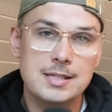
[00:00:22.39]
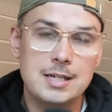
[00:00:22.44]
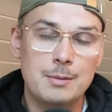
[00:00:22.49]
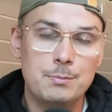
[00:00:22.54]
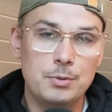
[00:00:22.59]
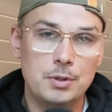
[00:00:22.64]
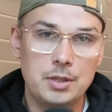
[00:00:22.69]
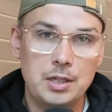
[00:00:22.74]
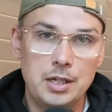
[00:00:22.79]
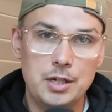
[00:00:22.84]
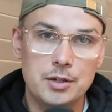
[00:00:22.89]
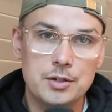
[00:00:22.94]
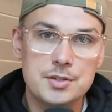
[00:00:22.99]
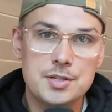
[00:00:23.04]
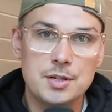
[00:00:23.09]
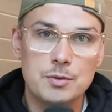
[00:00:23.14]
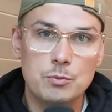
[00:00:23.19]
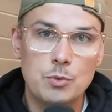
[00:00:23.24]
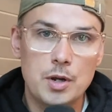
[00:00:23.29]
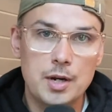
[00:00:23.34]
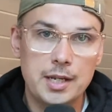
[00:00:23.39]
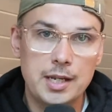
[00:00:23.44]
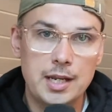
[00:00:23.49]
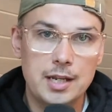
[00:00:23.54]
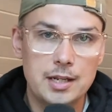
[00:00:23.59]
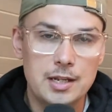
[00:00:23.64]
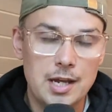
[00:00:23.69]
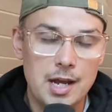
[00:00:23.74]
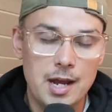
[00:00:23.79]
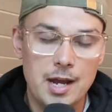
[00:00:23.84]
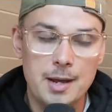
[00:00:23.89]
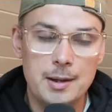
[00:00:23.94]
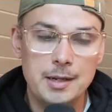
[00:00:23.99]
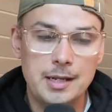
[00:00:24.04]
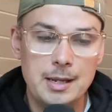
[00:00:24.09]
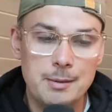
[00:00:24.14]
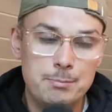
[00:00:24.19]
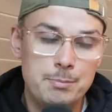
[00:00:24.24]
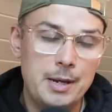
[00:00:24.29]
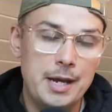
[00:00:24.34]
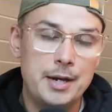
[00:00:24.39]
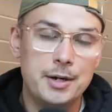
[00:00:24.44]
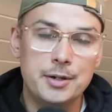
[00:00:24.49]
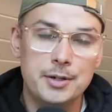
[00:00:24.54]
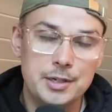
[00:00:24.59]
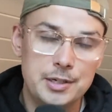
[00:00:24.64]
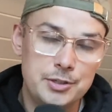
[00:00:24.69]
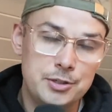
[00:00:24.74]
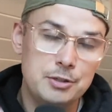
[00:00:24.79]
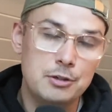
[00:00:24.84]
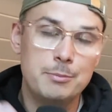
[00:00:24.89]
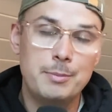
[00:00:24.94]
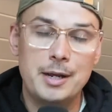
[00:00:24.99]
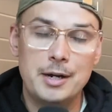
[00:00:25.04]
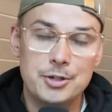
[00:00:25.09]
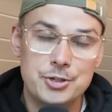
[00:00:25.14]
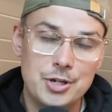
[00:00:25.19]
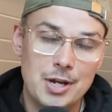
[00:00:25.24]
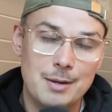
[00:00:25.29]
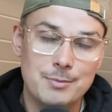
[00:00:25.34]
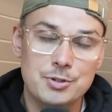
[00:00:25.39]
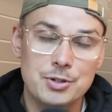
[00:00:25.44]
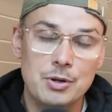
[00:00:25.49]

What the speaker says: couple of years and want to get better and do a better job.